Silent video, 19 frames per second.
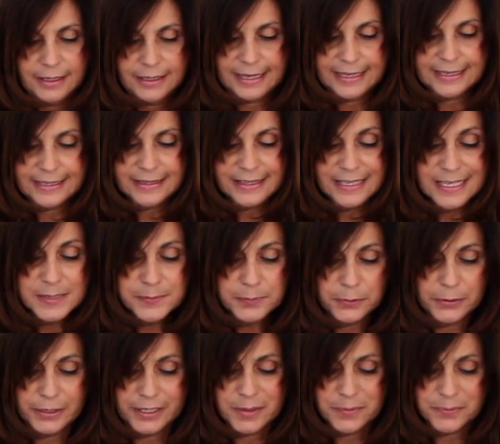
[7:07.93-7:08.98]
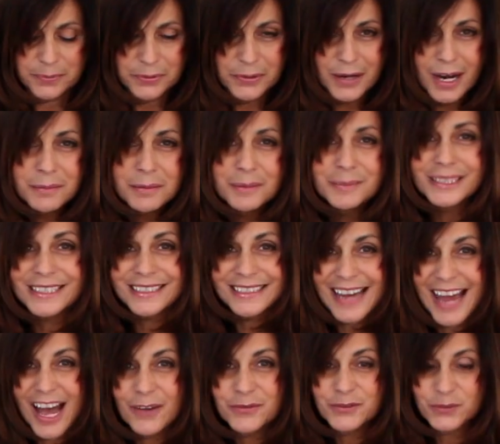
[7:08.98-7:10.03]
And at this point, you're probably gonna
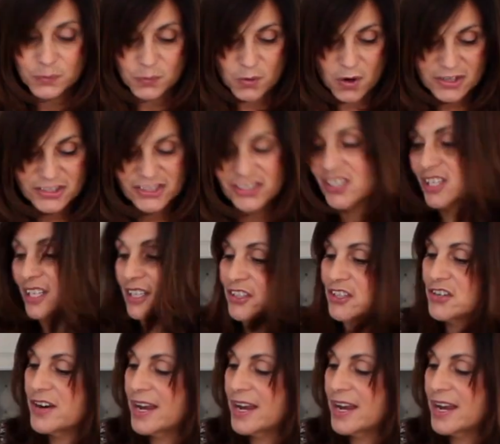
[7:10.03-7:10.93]
have to wash your